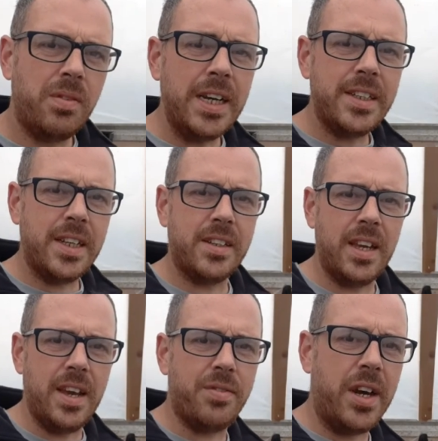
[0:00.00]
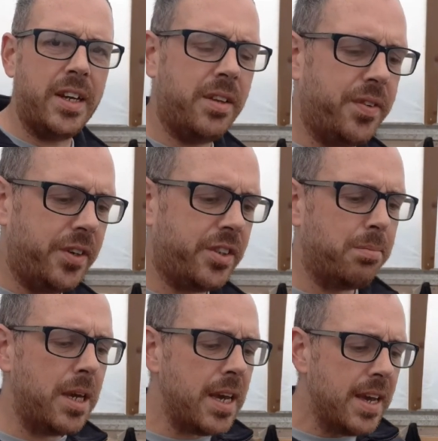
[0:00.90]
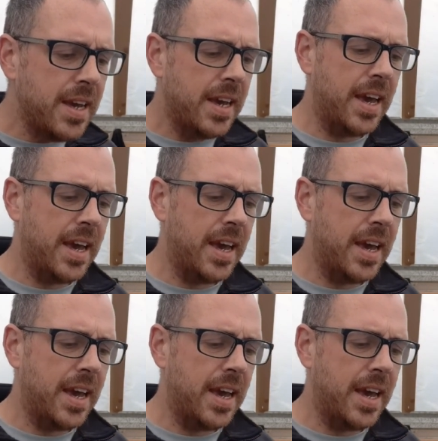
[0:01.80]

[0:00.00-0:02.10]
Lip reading: Right, it's Friday the 1st of May.